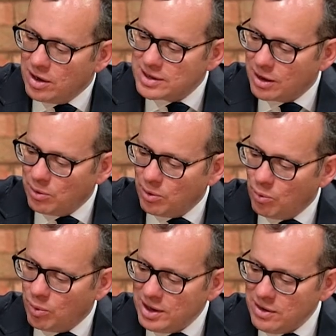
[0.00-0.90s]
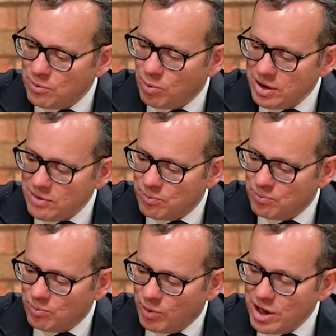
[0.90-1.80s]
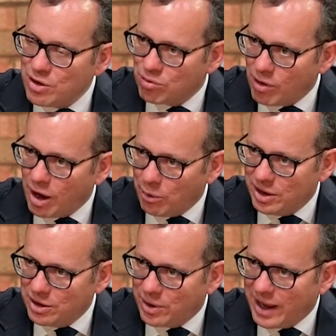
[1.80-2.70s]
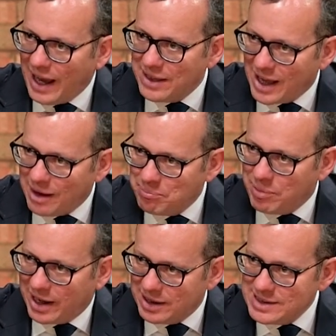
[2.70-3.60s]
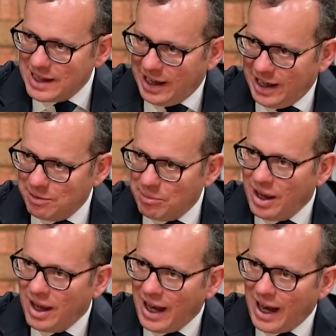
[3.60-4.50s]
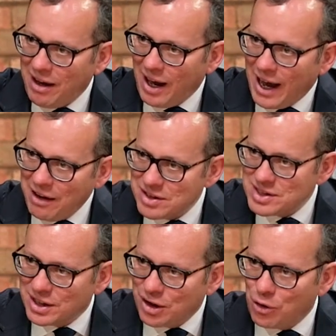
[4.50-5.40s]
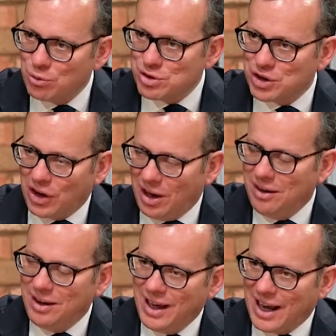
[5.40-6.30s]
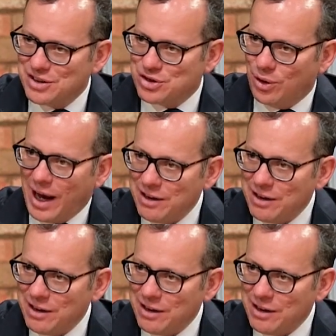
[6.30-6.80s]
So when you grow and you get that bigger team, how does the culture endure? How